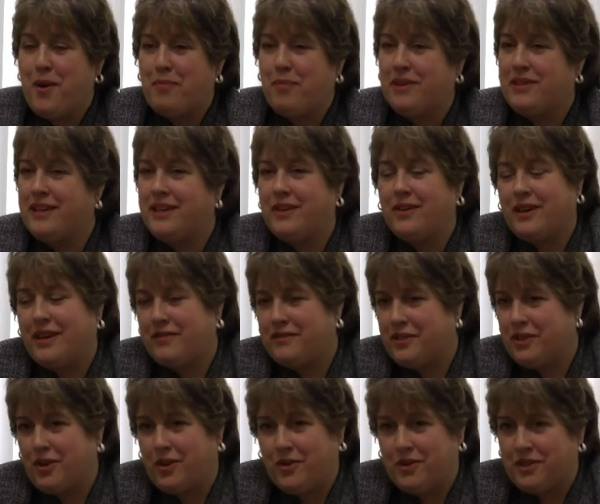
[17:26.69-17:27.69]
but they don't have
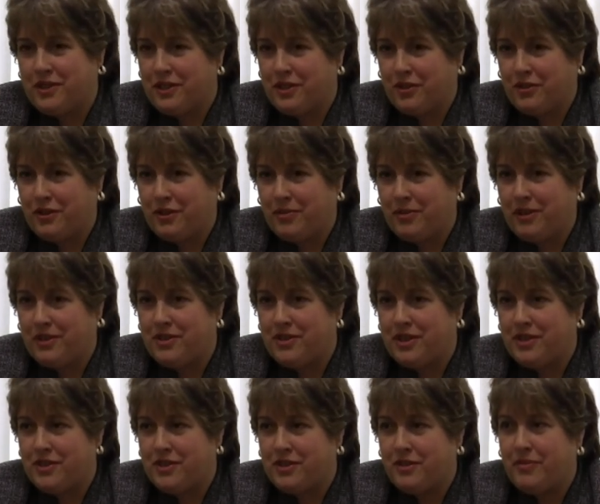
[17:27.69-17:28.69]
to go into the criminal
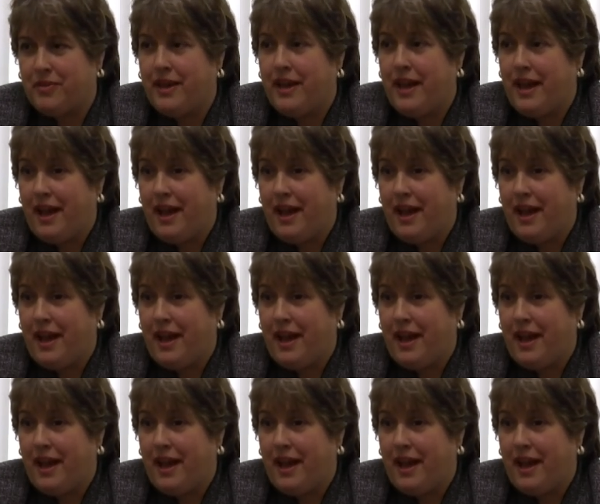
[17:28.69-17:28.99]
system.